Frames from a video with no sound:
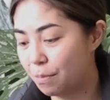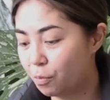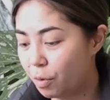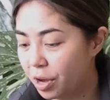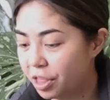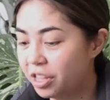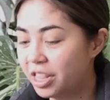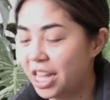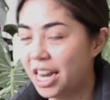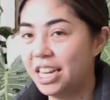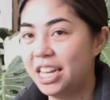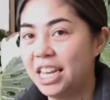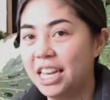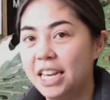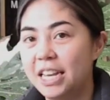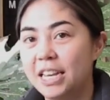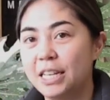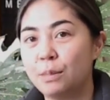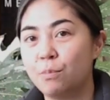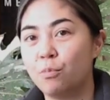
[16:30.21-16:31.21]
Whether that
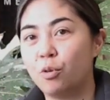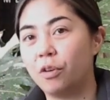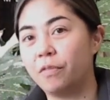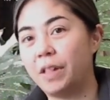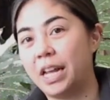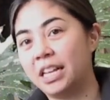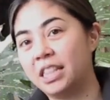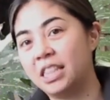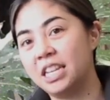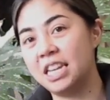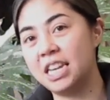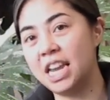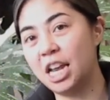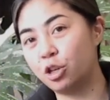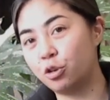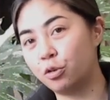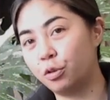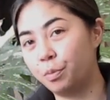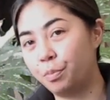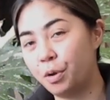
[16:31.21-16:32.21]
is more of like the
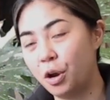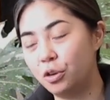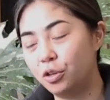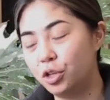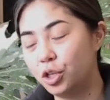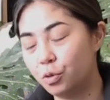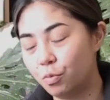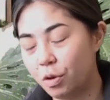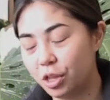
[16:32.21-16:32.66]
natural approach,